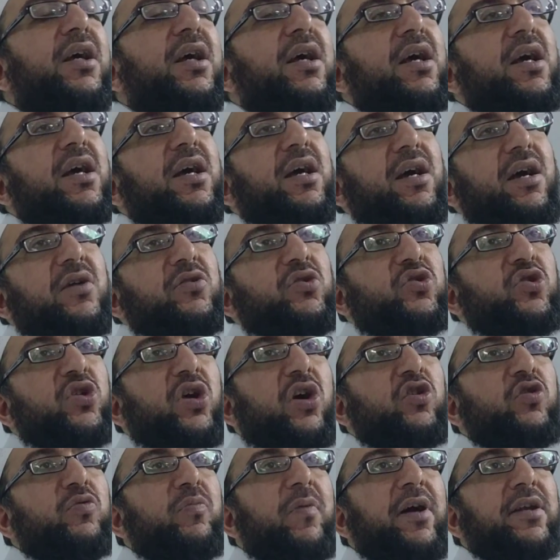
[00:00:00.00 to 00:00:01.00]
So Charles
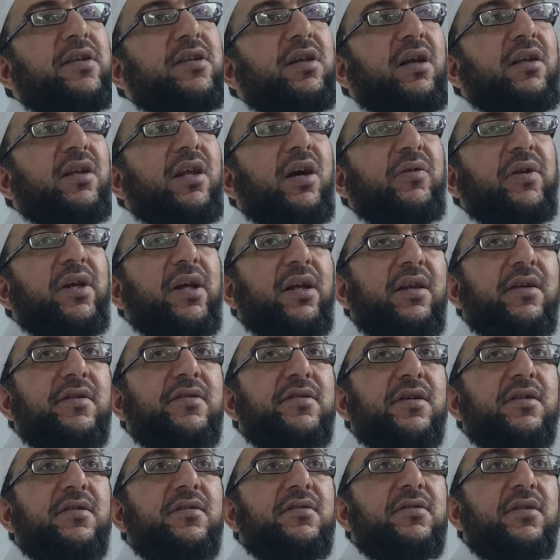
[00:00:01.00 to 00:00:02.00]
Martel, now he
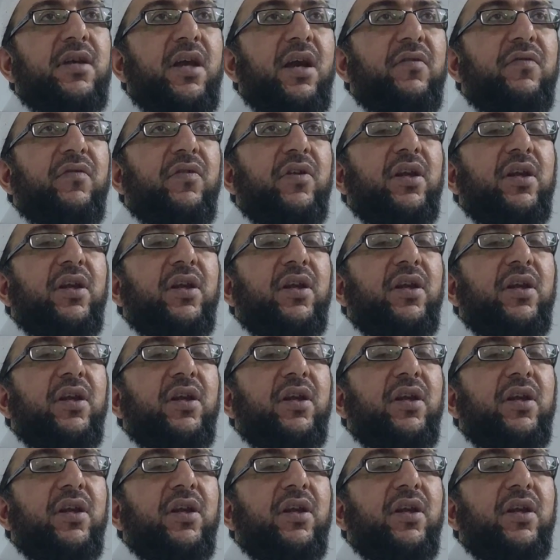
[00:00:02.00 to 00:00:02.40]
listens carefully,